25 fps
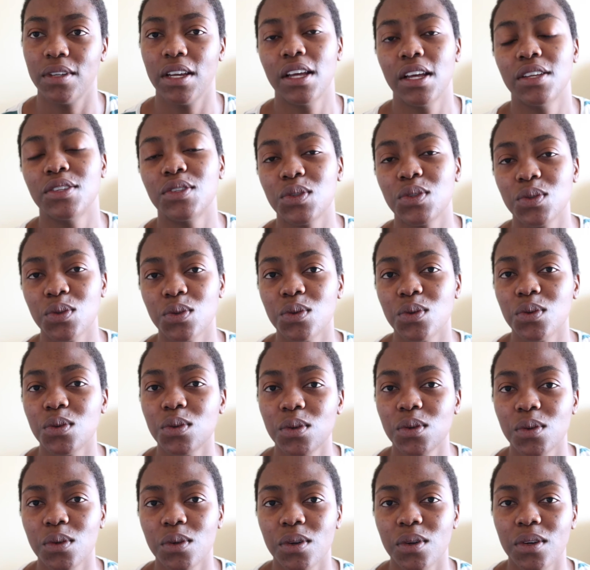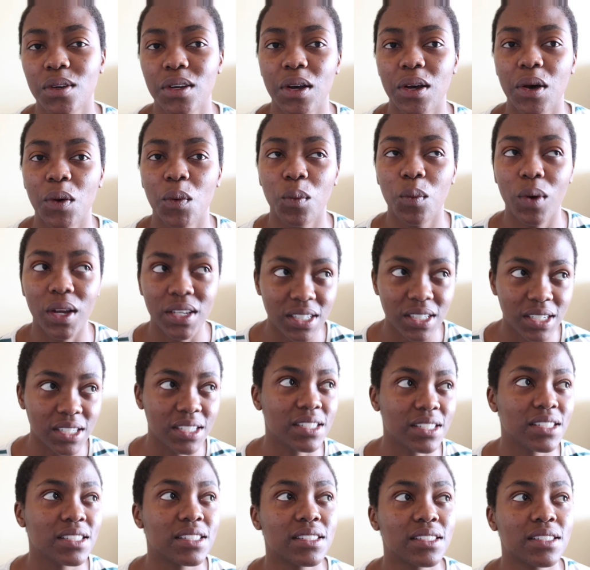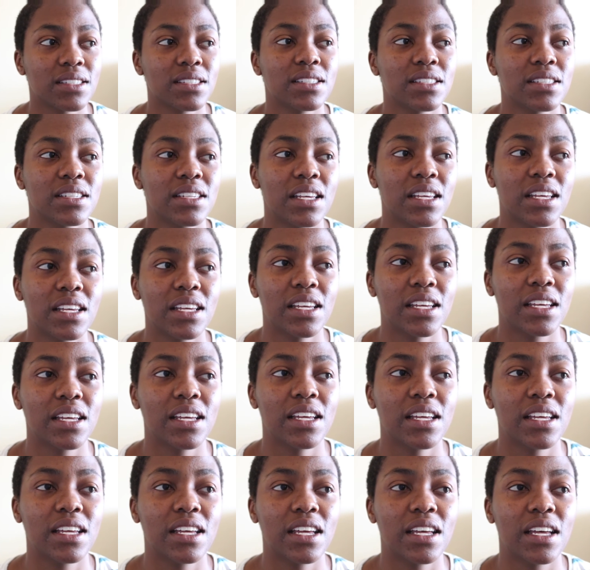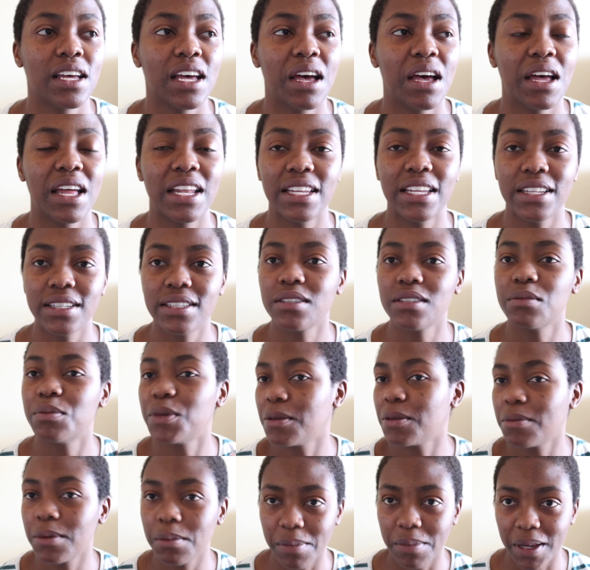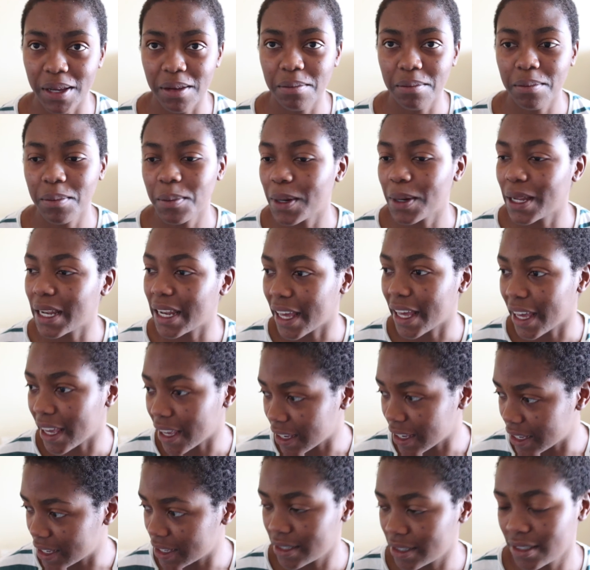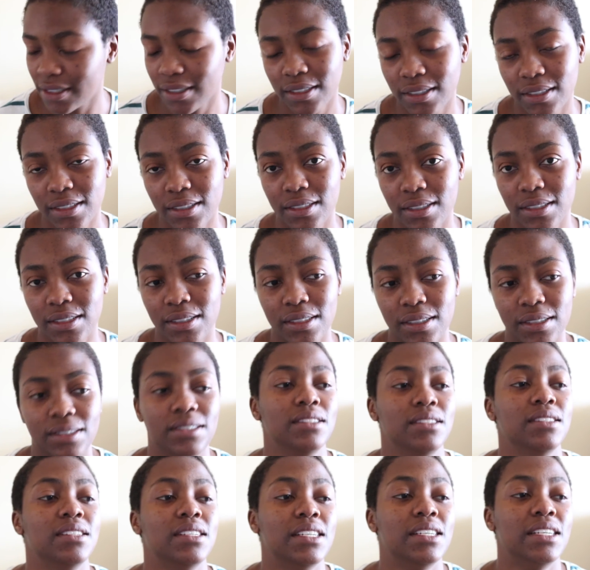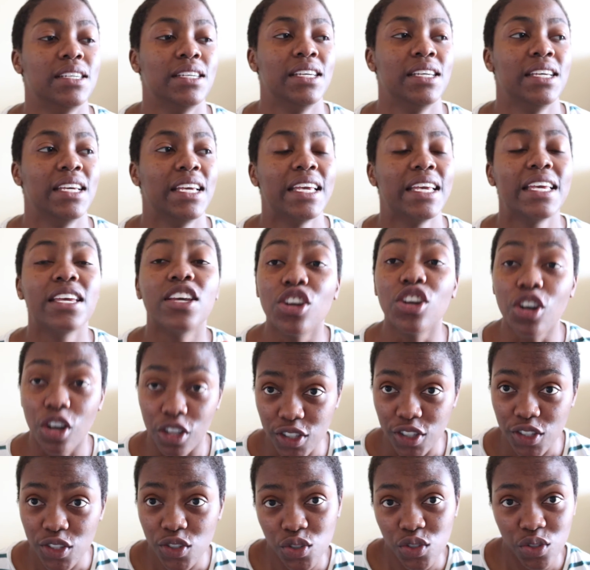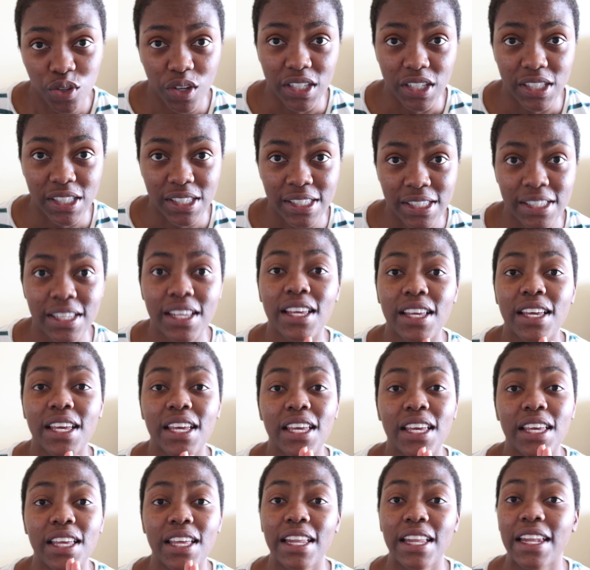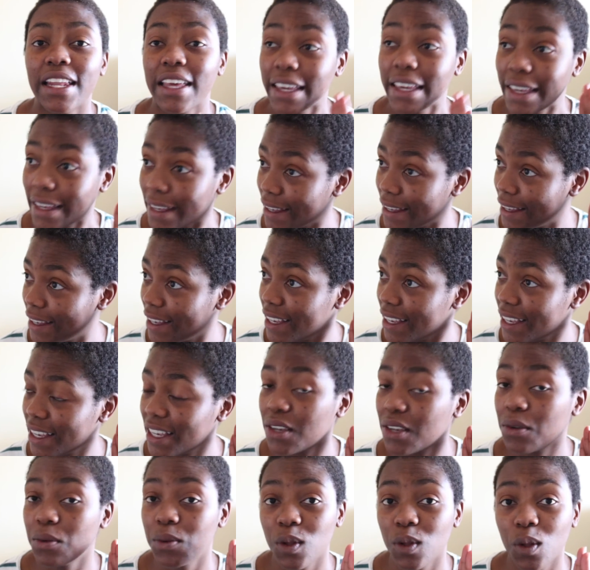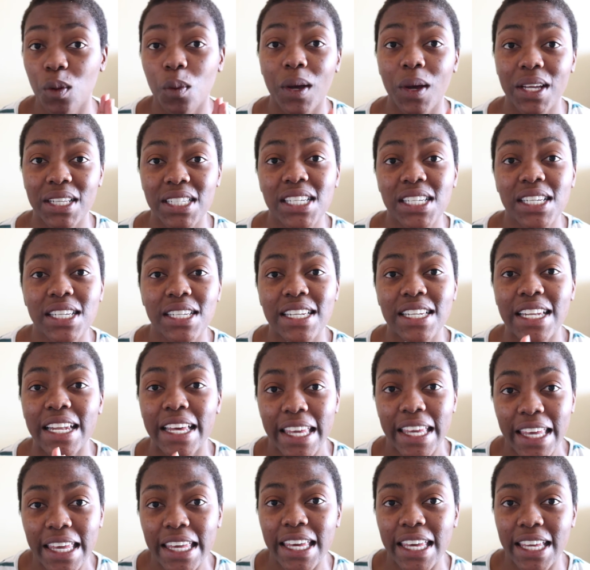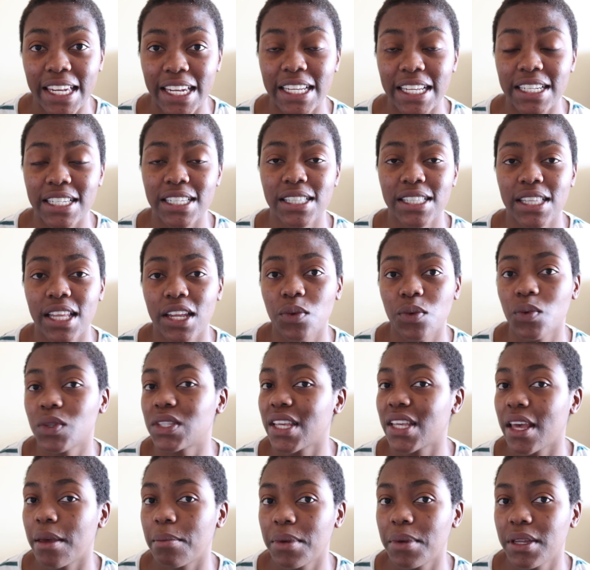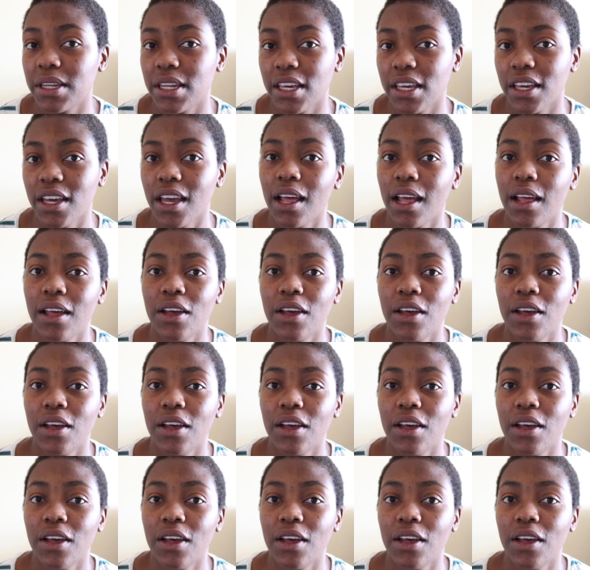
Nsoko watches Little Baby Bum like he concentrates, like he will watch it like he can understand what's happening.